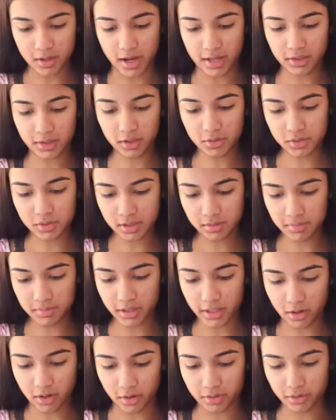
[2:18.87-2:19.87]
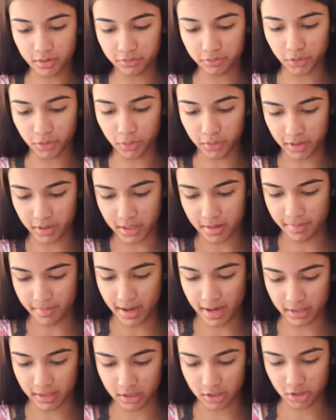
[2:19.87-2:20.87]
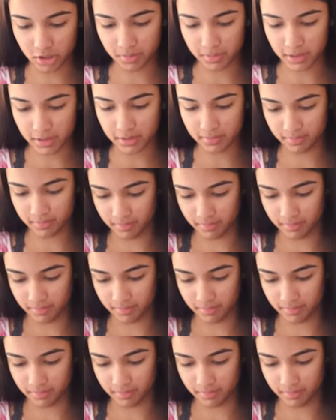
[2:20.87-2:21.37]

I thought it was gonna be like on the floor in a package, but